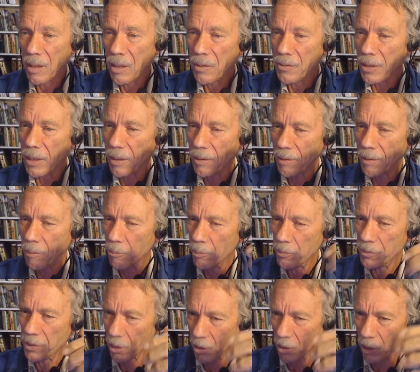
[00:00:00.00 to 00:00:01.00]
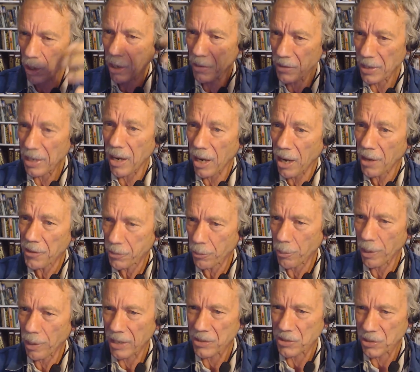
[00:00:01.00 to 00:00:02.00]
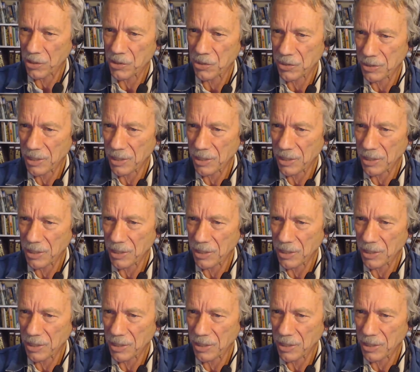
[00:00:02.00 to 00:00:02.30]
The law that authorizes